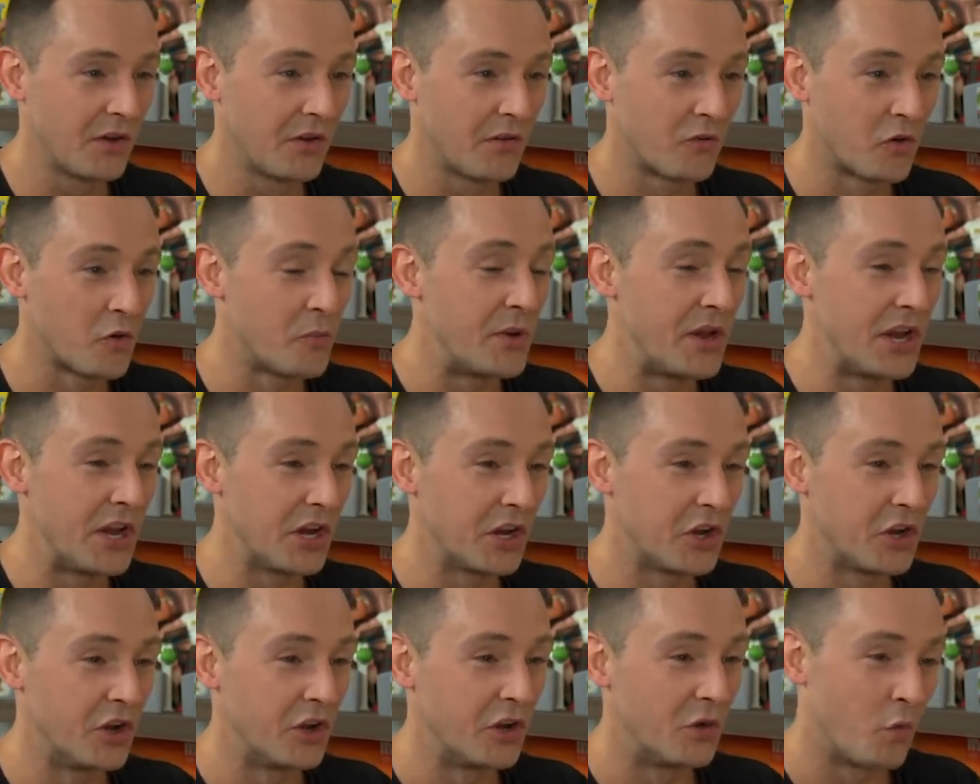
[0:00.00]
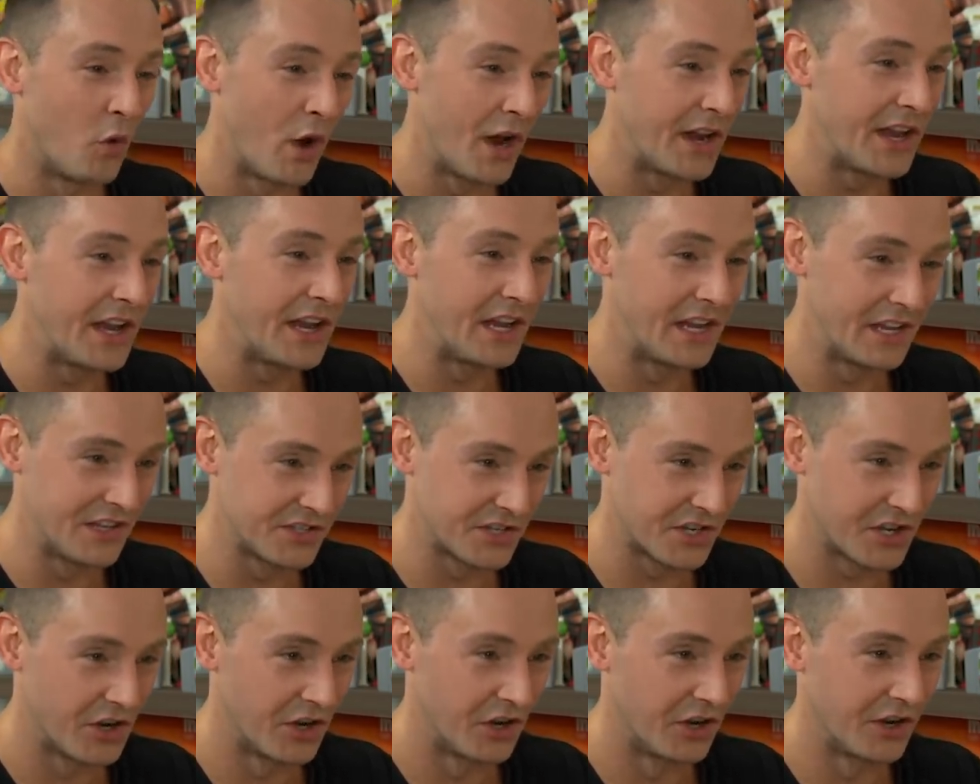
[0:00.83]
for being good when he is
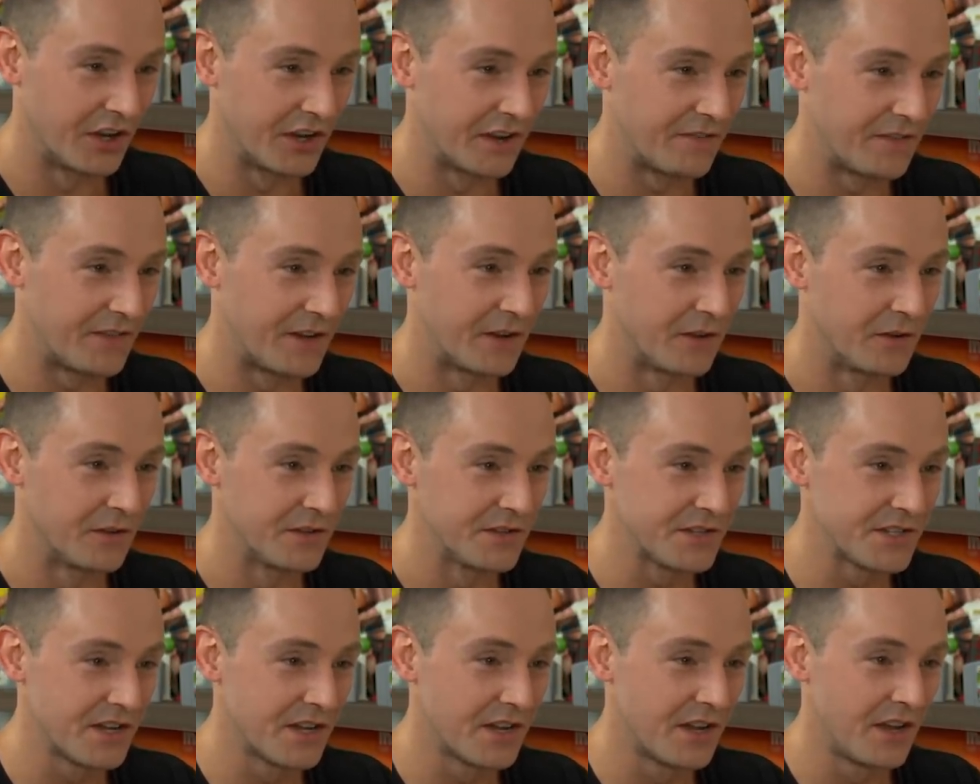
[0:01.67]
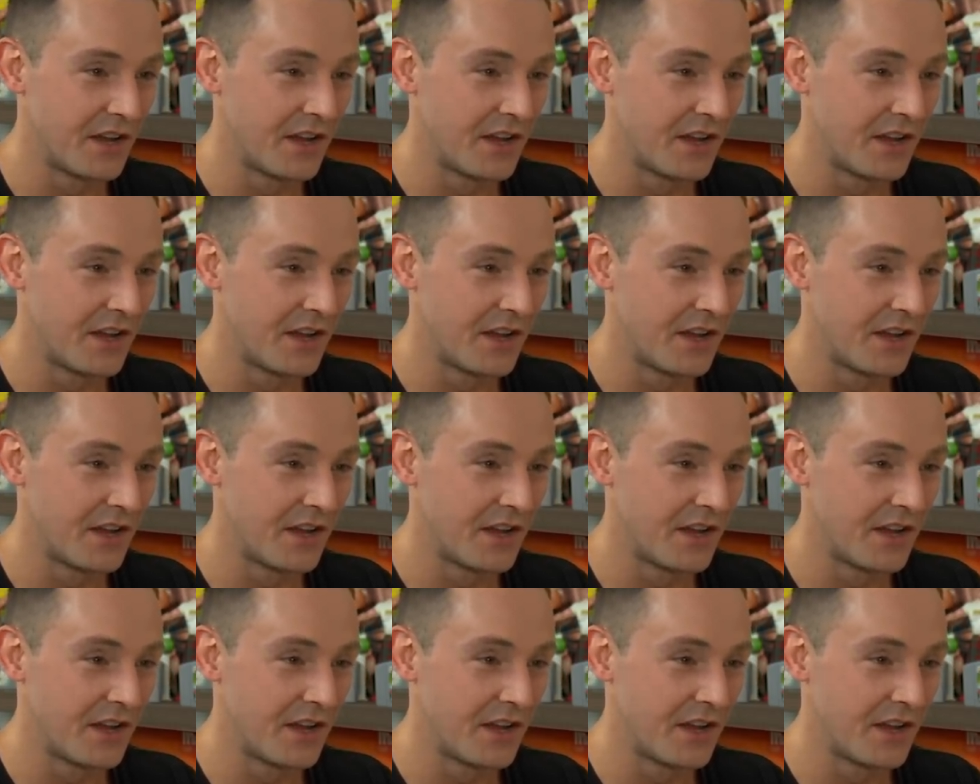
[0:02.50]
good, it feels.